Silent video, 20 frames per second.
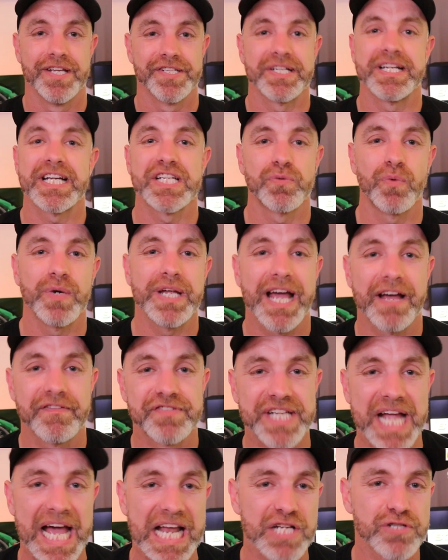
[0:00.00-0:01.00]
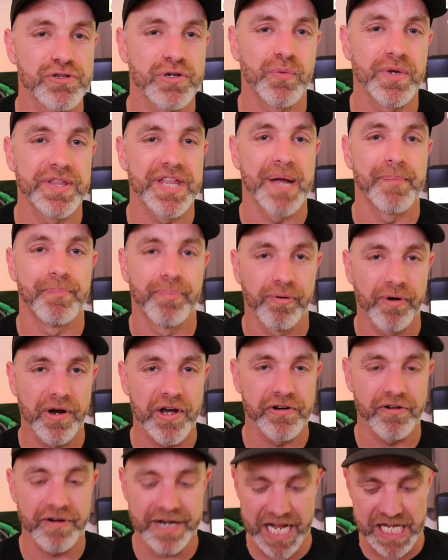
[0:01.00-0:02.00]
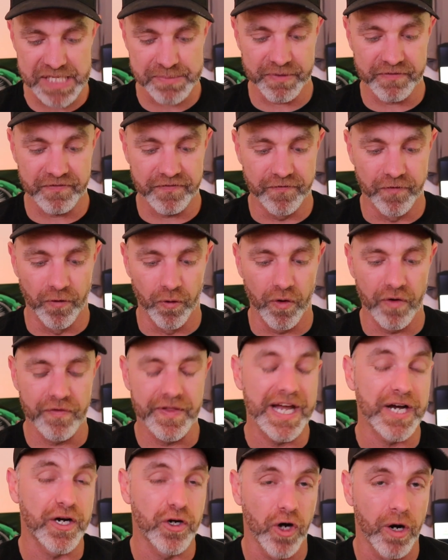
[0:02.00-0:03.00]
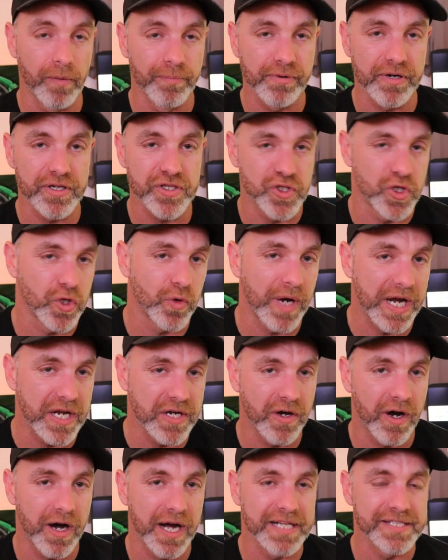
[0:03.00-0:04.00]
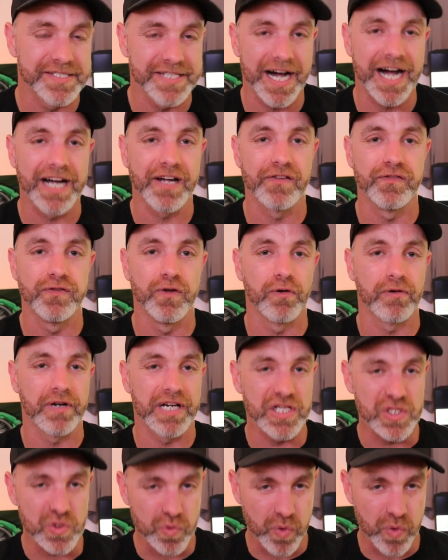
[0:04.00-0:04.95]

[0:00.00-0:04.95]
So next we have Scale Electric with a pre-order announcement for their Cobra 289 Targa Floria